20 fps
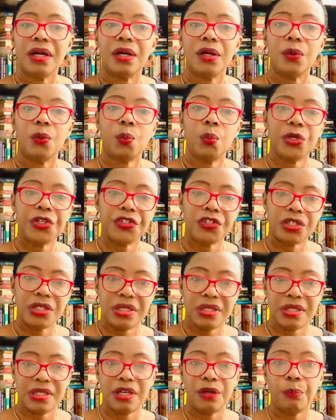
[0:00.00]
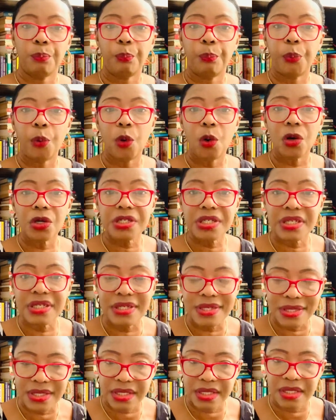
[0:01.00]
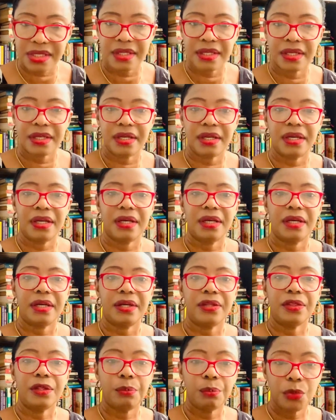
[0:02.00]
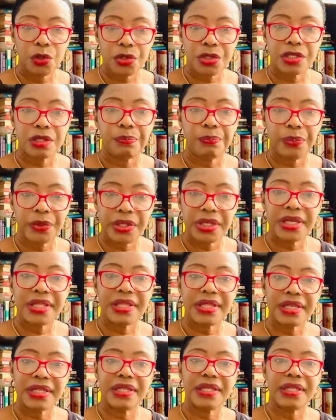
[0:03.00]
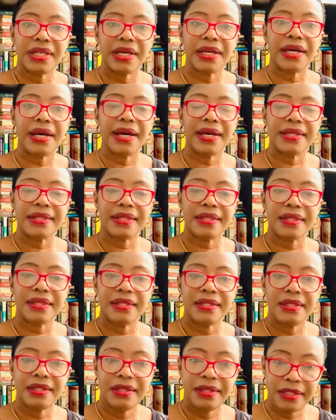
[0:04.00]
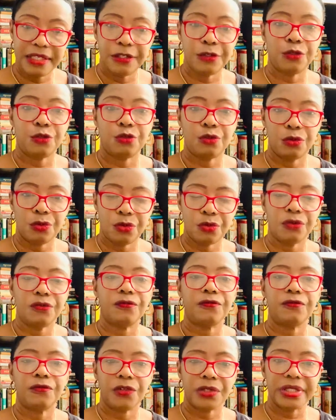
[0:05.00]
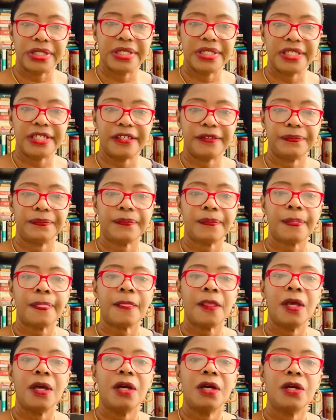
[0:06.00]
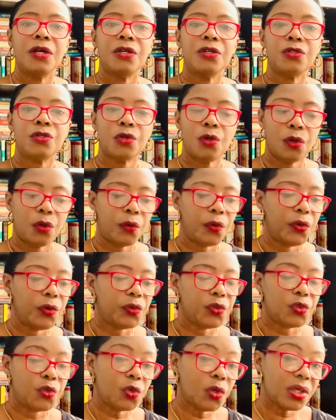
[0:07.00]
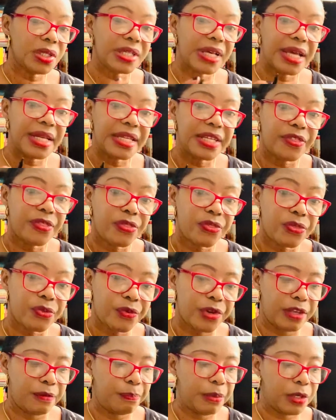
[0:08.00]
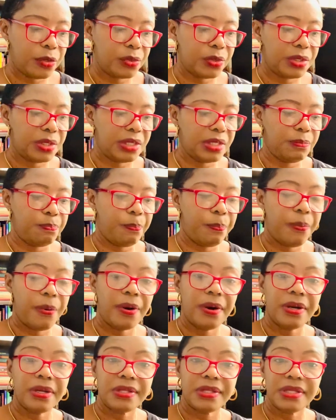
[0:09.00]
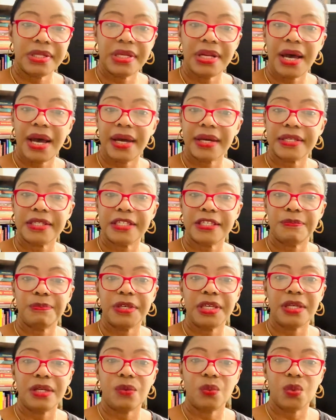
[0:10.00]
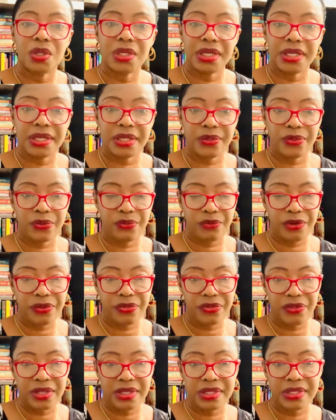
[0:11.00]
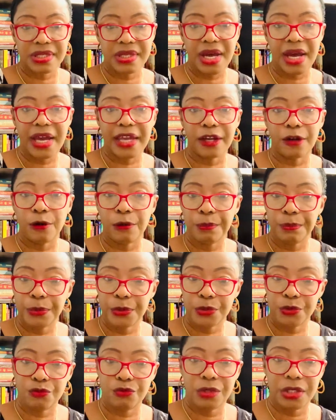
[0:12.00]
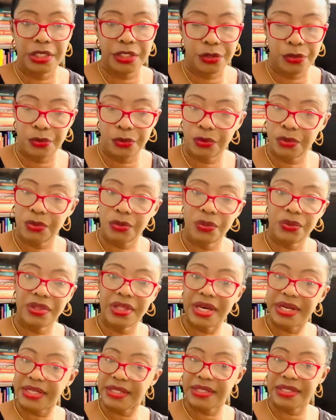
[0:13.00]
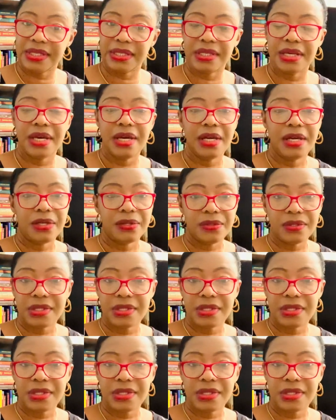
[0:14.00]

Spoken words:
which is important, the most important thing that I need to do for the day. So those are the 3, because the person asked me what are the 3 things I compulsorily do. So that is it. Those are